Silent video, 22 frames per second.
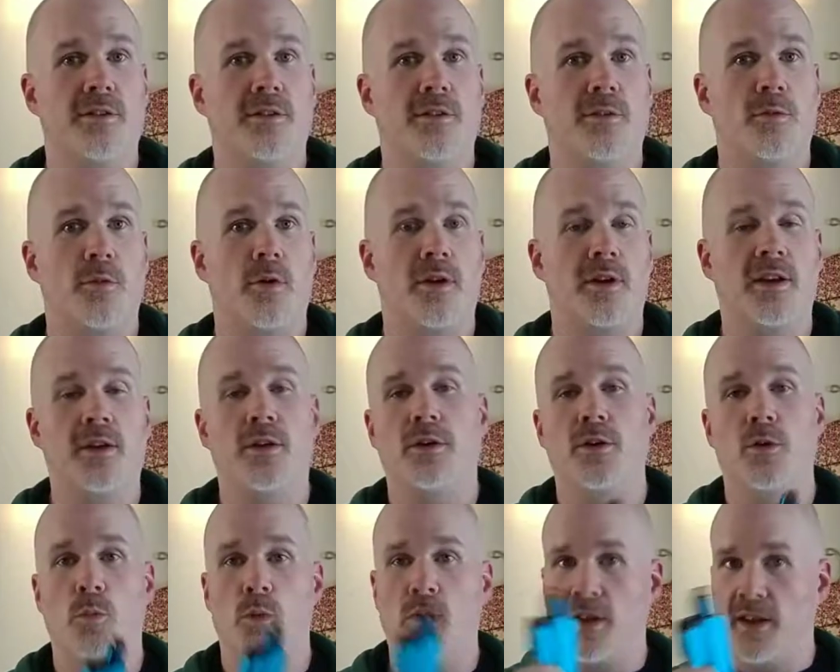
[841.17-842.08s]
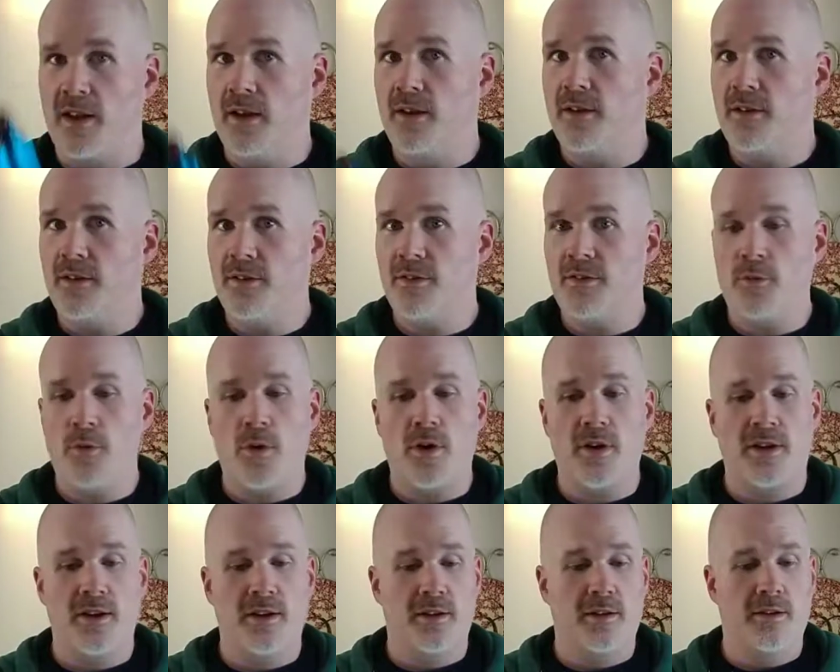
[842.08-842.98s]
into squonking or you want to get into
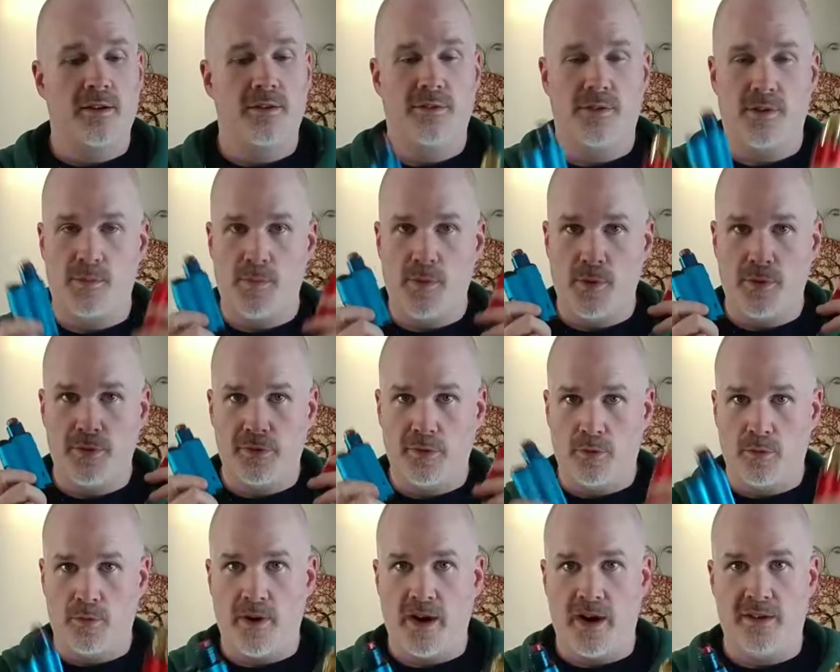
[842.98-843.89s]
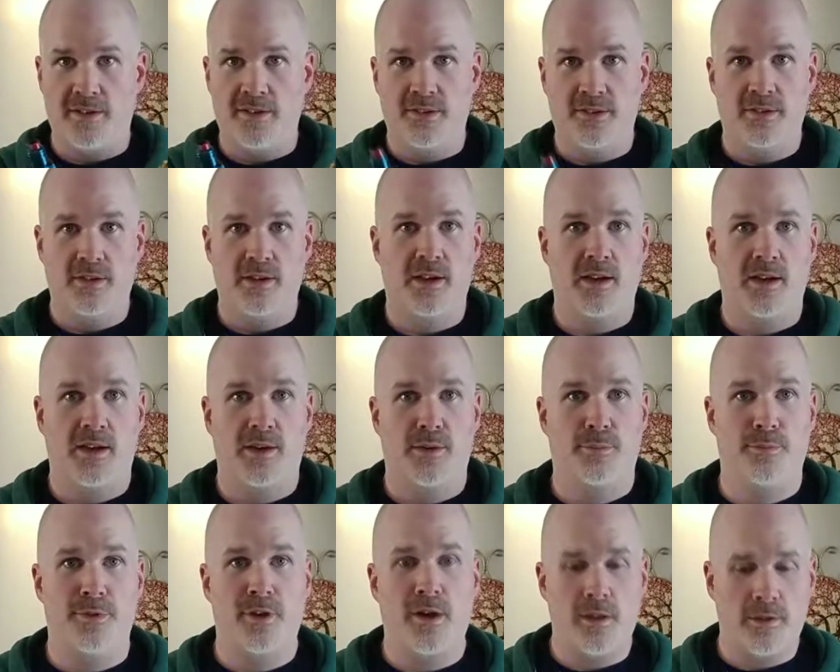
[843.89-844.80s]
squonking, they're both great.
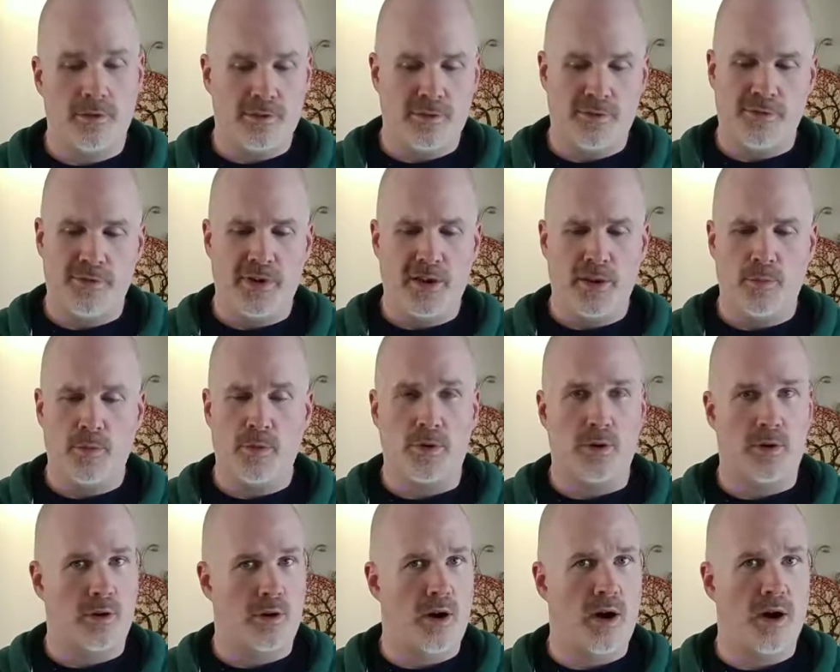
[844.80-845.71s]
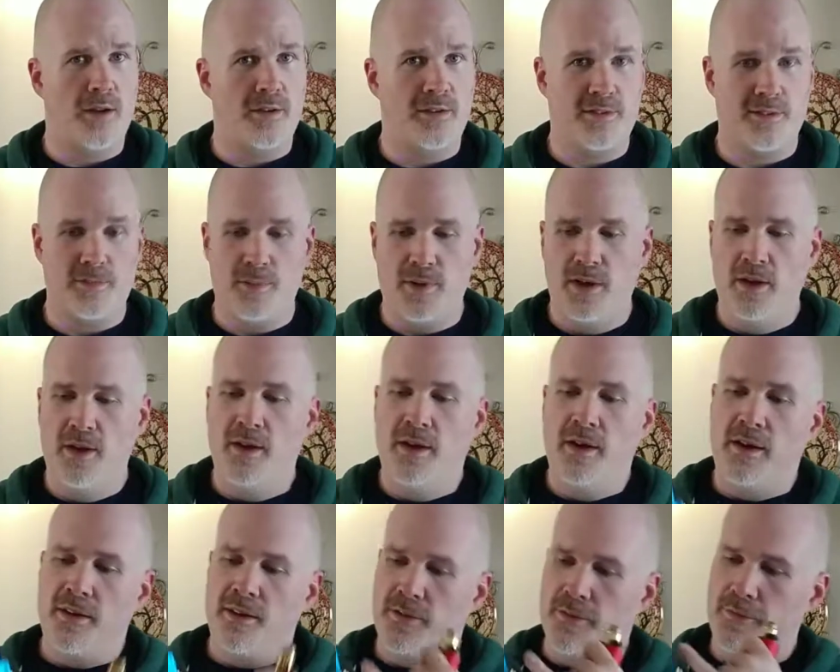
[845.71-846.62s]
The colors available are awesome.
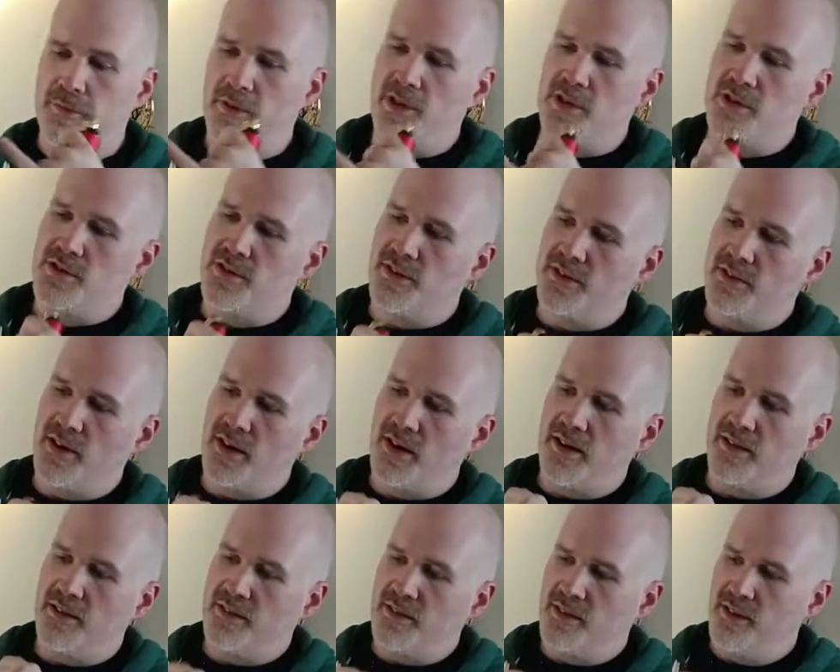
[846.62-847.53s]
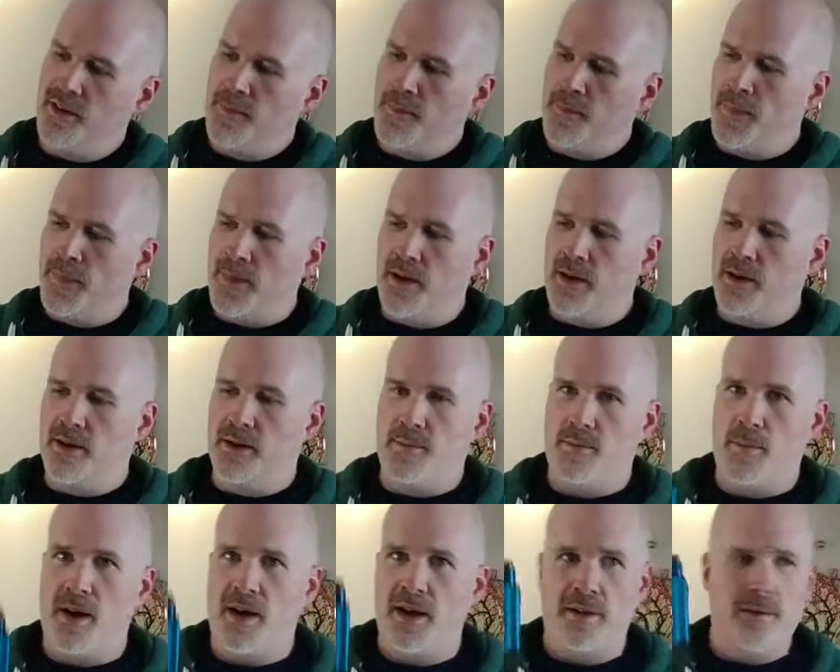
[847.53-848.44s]
The finish is nice.
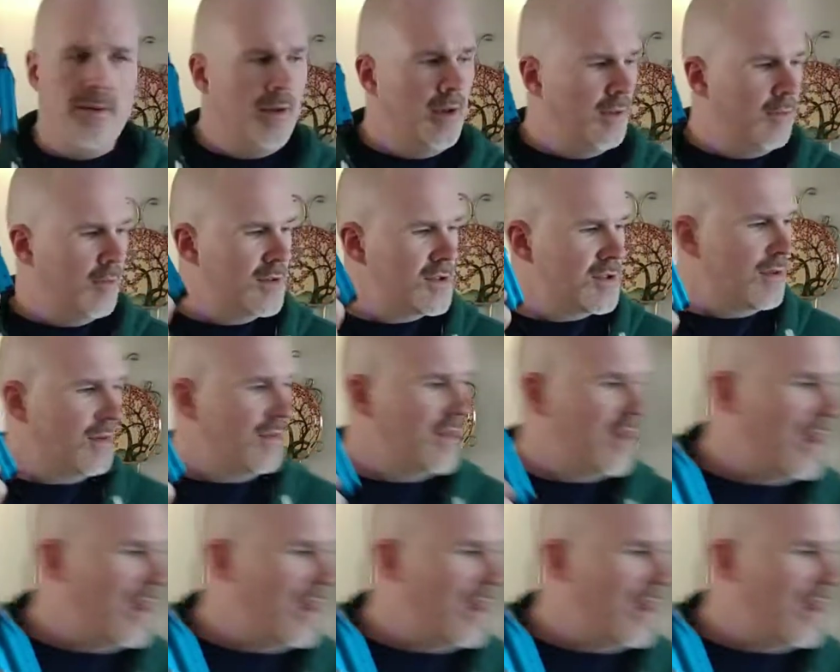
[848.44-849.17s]
My original